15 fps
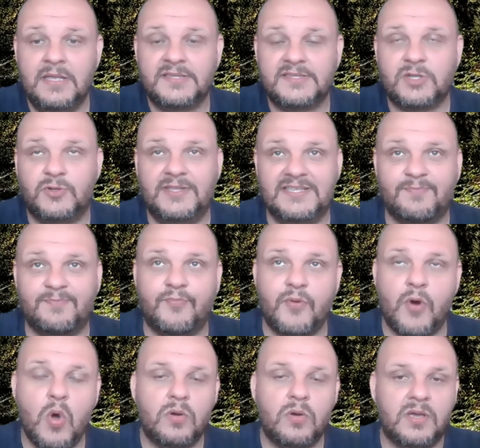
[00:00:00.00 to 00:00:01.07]
So this
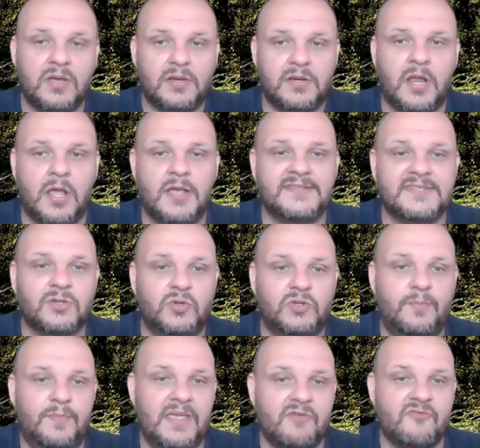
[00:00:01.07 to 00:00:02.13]
brokenness
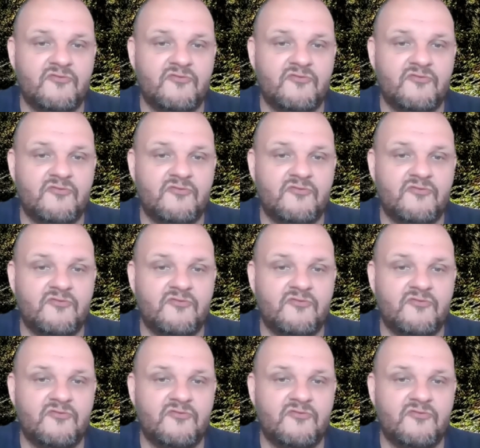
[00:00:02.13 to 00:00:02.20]
could be